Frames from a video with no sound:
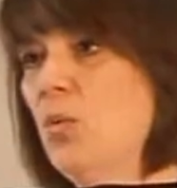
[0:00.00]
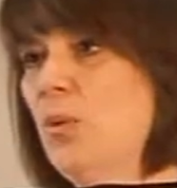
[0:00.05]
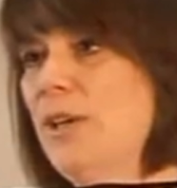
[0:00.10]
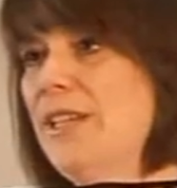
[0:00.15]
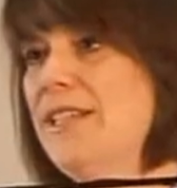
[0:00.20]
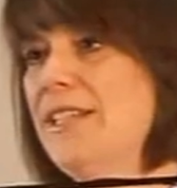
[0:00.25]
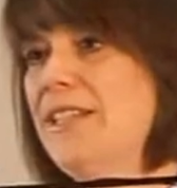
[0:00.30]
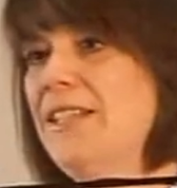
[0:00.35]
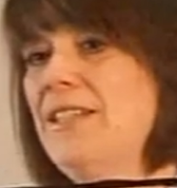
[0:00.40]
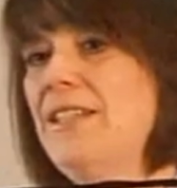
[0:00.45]

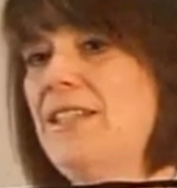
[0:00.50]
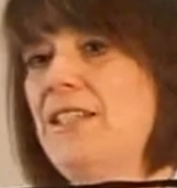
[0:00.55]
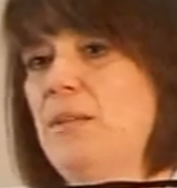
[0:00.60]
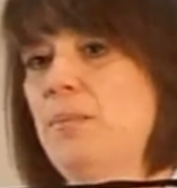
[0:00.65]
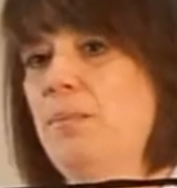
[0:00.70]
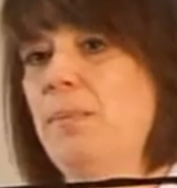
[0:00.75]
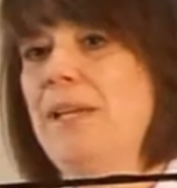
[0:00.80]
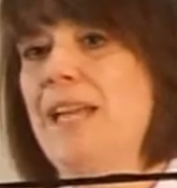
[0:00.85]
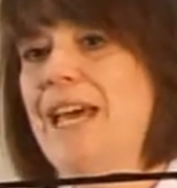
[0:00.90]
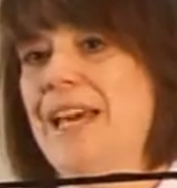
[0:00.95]
We didn't
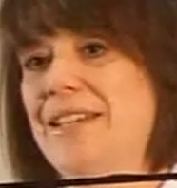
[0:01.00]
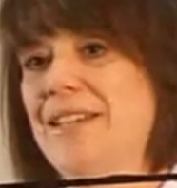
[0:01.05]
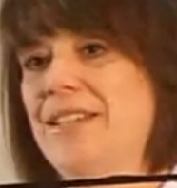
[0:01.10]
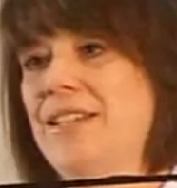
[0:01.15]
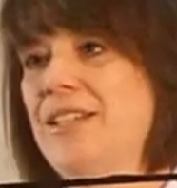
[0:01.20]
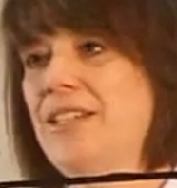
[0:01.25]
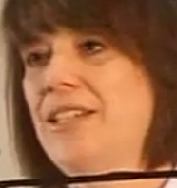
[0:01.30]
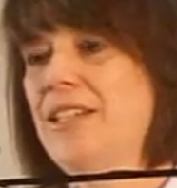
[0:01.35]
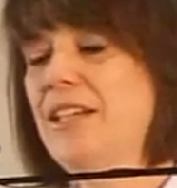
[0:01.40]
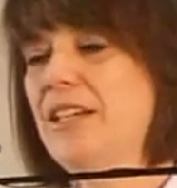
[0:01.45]

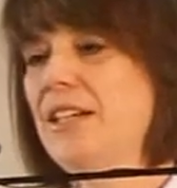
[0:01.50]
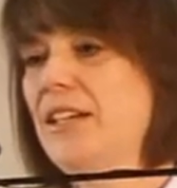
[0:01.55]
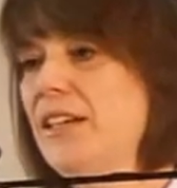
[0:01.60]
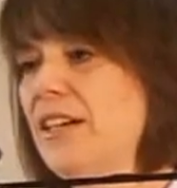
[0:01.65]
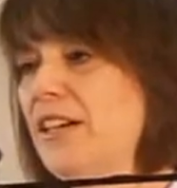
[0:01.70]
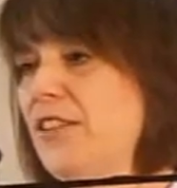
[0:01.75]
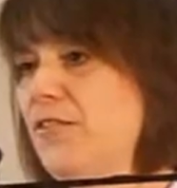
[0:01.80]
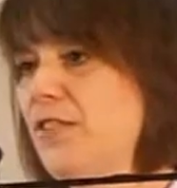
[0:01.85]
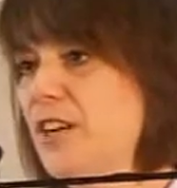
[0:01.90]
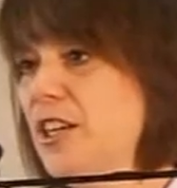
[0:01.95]
plant
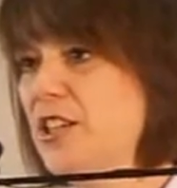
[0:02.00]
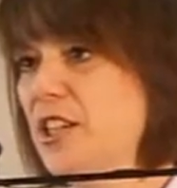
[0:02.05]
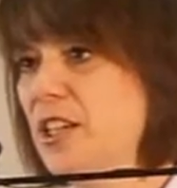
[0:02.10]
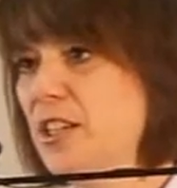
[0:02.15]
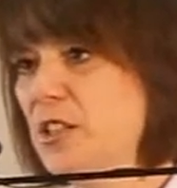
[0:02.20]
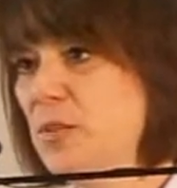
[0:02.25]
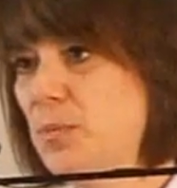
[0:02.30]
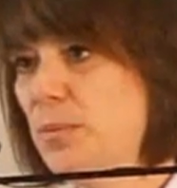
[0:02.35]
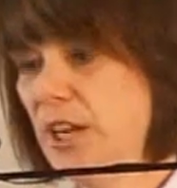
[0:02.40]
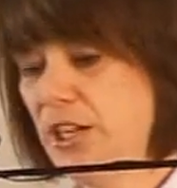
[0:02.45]
a fresh
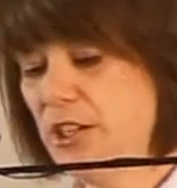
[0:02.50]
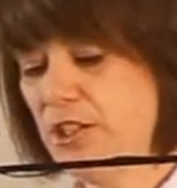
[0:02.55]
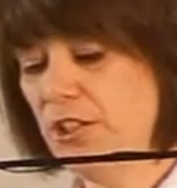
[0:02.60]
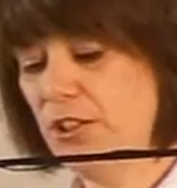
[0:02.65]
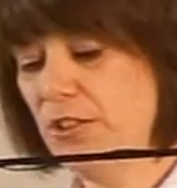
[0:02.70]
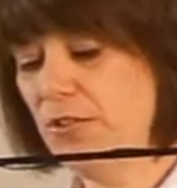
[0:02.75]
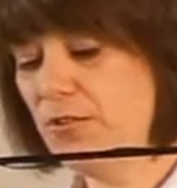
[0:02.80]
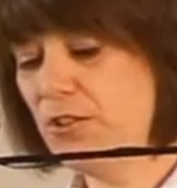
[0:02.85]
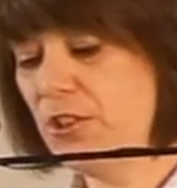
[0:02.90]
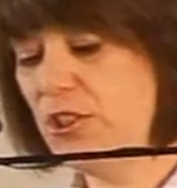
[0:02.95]

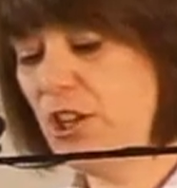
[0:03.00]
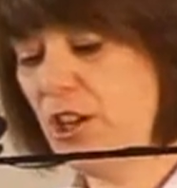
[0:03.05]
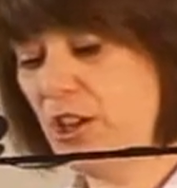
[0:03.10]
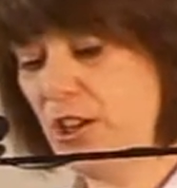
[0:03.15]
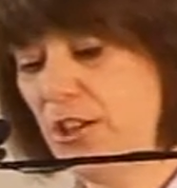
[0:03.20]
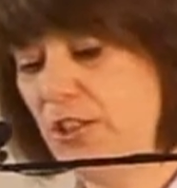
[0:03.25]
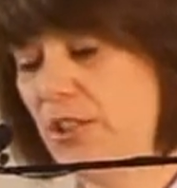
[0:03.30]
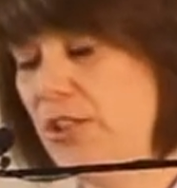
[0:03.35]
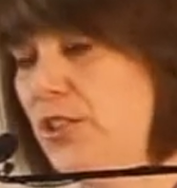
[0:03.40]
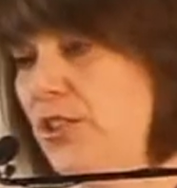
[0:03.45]
expression of
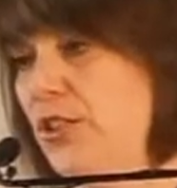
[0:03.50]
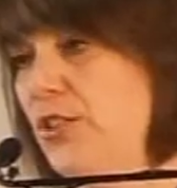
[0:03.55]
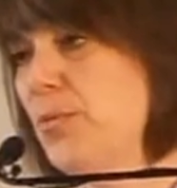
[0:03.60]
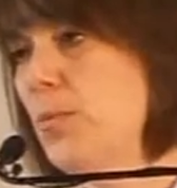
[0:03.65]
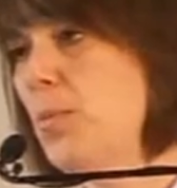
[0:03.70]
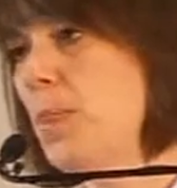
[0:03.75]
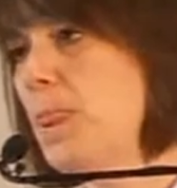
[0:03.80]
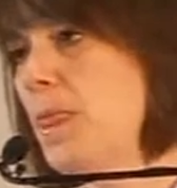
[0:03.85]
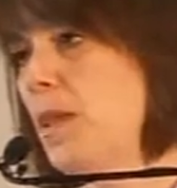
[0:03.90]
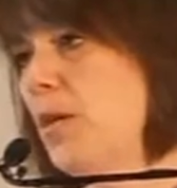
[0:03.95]
church.
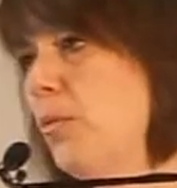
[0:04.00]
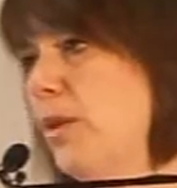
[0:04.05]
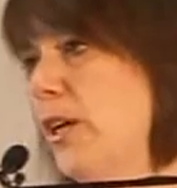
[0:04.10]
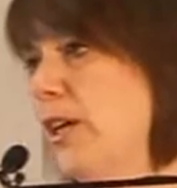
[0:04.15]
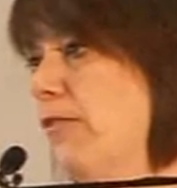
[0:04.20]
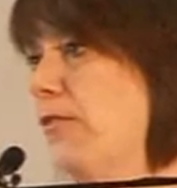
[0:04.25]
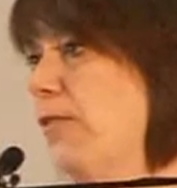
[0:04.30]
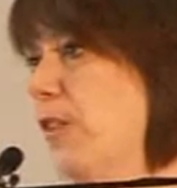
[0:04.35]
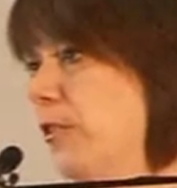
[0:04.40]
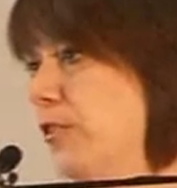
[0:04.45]

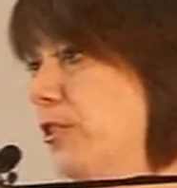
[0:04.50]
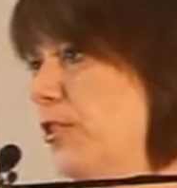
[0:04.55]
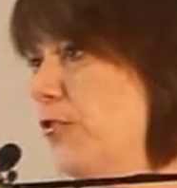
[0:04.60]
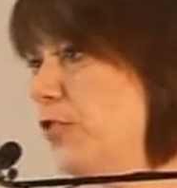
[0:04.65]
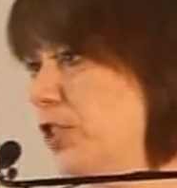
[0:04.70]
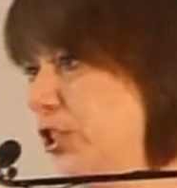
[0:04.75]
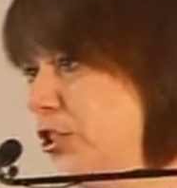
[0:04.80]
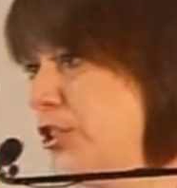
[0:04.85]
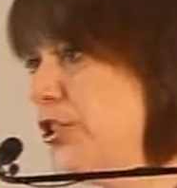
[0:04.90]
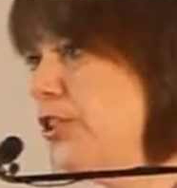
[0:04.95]
We followed a
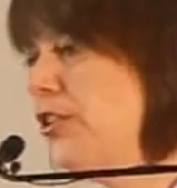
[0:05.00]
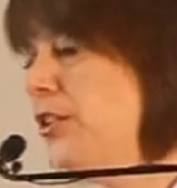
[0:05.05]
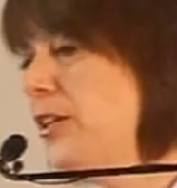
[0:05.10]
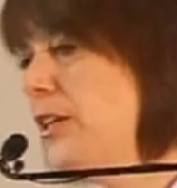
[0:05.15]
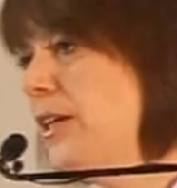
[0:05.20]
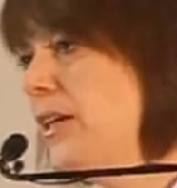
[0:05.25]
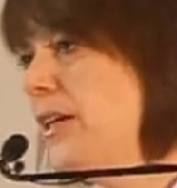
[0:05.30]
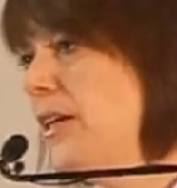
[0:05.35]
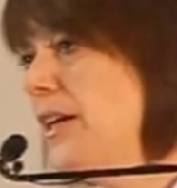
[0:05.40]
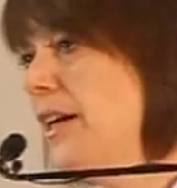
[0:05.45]
vision.
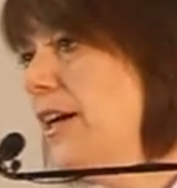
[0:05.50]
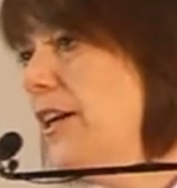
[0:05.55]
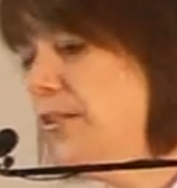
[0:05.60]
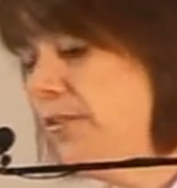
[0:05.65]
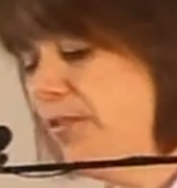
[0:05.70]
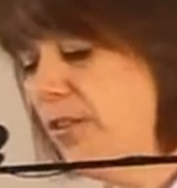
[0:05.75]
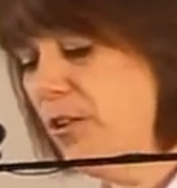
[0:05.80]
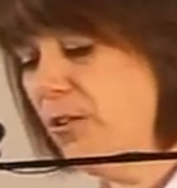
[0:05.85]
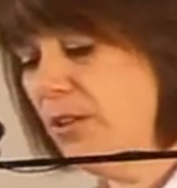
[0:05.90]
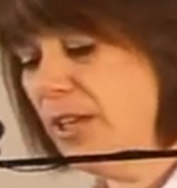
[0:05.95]
And a
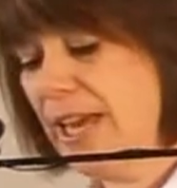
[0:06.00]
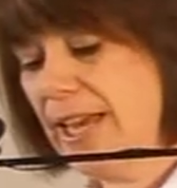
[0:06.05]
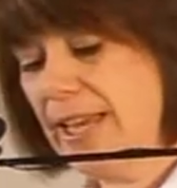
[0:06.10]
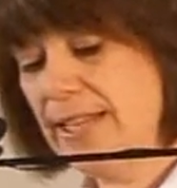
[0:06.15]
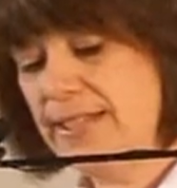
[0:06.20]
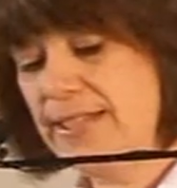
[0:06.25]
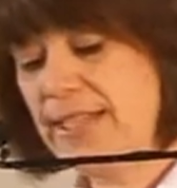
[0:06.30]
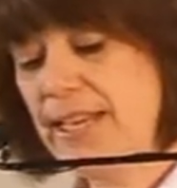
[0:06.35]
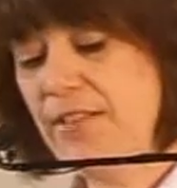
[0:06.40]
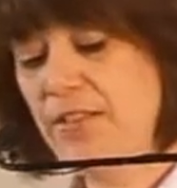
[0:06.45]
few
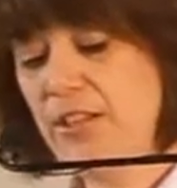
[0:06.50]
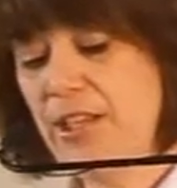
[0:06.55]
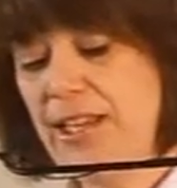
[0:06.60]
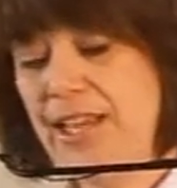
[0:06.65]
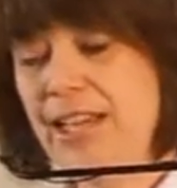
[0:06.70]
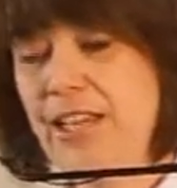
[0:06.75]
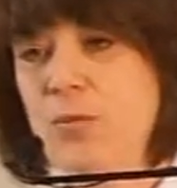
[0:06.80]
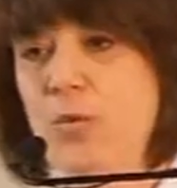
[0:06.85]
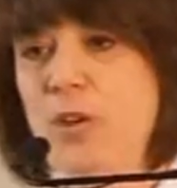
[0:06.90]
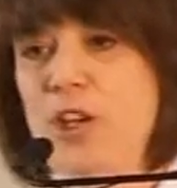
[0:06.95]
years down the
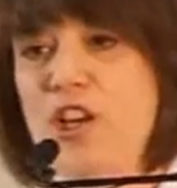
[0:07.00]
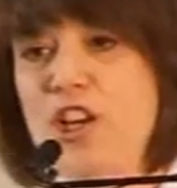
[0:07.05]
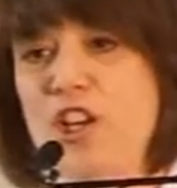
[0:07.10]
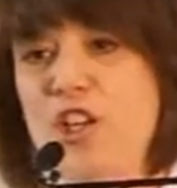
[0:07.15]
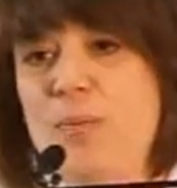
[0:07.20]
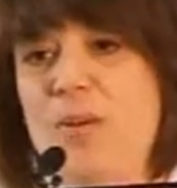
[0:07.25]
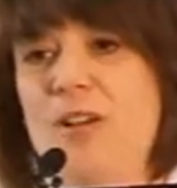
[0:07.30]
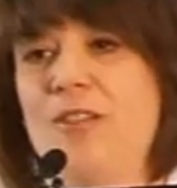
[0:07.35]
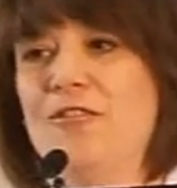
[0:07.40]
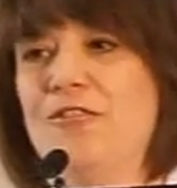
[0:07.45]
line, we
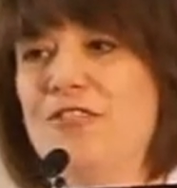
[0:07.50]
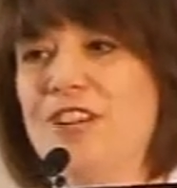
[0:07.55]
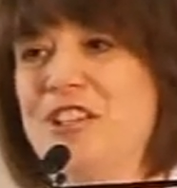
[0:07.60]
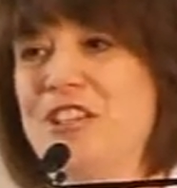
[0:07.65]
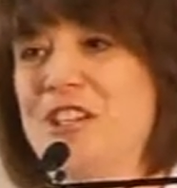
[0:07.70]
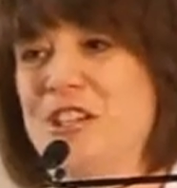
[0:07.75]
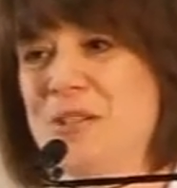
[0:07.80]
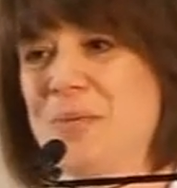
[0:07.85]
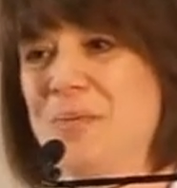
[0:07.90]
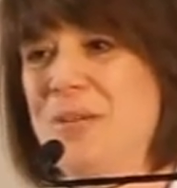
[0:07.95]
heard about
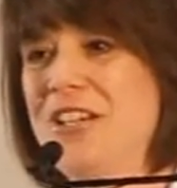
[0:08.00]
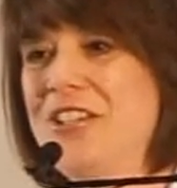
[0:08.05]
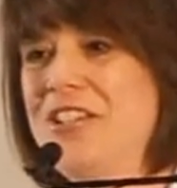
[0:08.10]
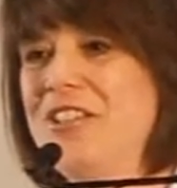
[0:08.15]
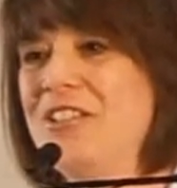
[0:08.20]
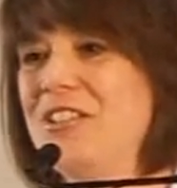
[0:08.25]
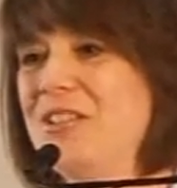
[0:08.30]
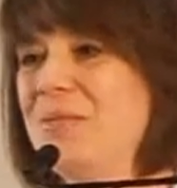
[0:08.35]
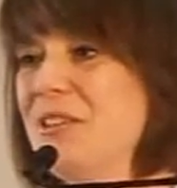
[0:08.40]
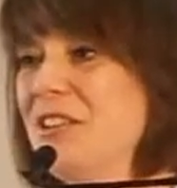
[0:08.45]
fresh
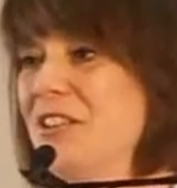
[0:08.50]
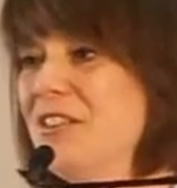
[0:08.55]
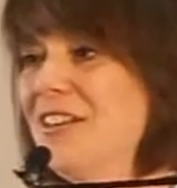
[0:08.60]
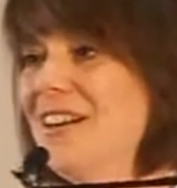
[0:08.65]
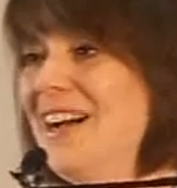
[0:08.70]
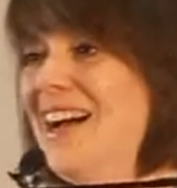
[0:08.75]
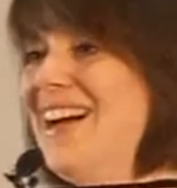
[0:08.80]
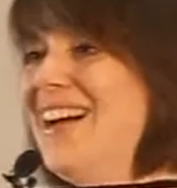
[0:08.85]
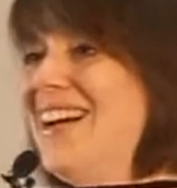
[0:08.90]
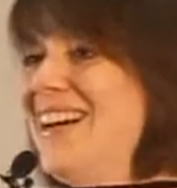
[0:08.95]
expressions and we
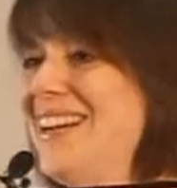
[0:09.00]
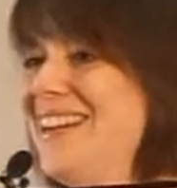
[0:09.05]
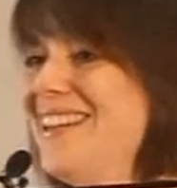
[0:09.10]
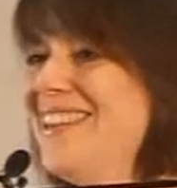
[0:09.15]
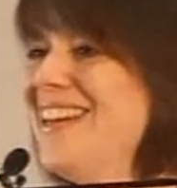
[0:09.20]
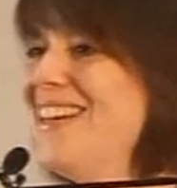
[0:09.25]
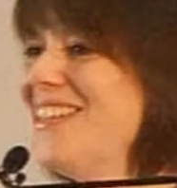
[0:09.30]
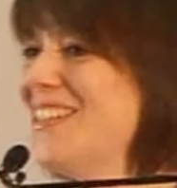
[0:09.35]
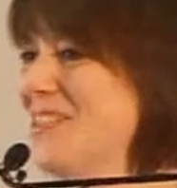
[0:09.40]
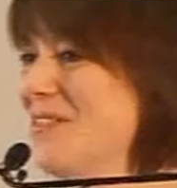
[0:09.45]
thought,
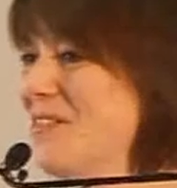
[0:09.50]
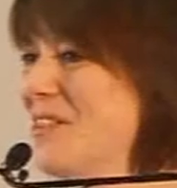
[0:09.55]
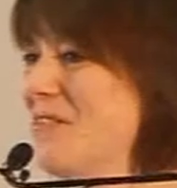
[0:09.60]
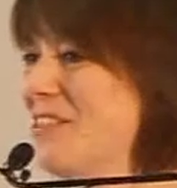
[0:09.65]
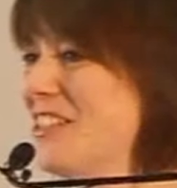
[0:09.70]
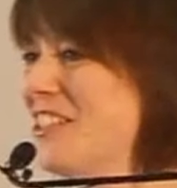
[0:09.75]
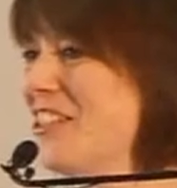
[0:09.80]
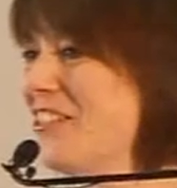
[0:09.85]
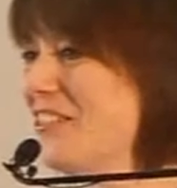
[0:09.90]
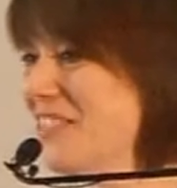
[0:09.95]
that's what
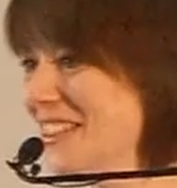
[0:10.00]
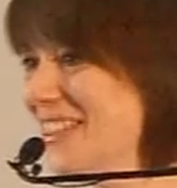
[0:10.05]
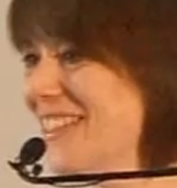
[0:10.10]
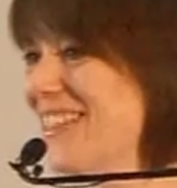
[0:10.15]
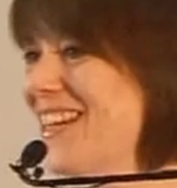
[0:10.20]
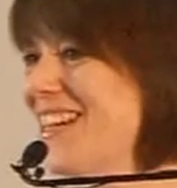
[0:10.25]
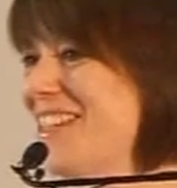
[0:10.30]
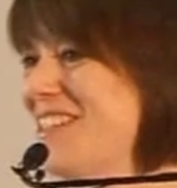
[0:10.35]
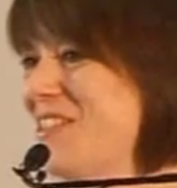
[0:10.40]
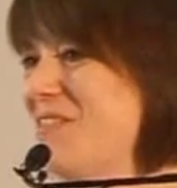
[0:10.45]
we're
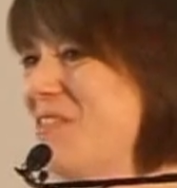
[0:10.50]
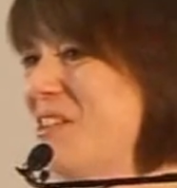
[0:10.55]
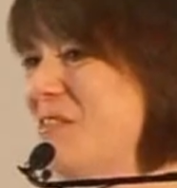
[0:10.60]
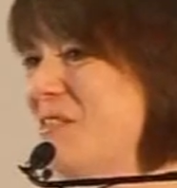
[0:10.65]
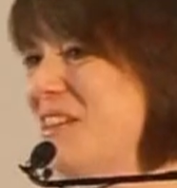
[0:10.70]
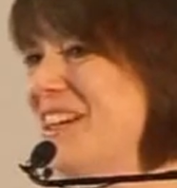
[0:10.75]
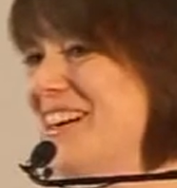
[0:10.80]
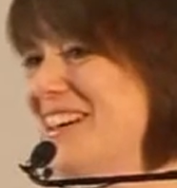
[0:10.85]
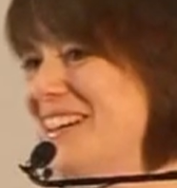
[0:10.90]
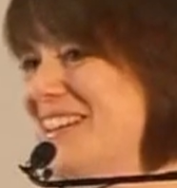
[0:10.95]
doing. That's what
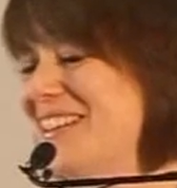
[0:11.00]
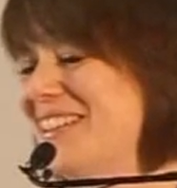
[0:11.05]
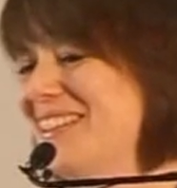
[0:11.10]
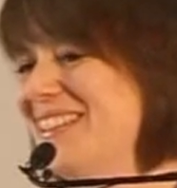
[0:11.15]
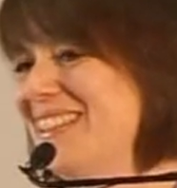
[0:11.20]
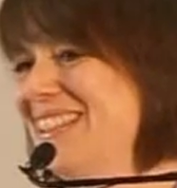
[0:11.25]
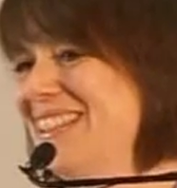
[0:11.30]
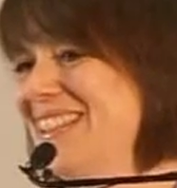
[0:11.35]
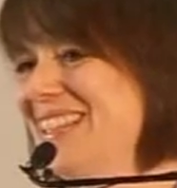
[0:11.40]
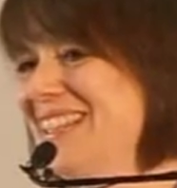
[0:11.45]
we are.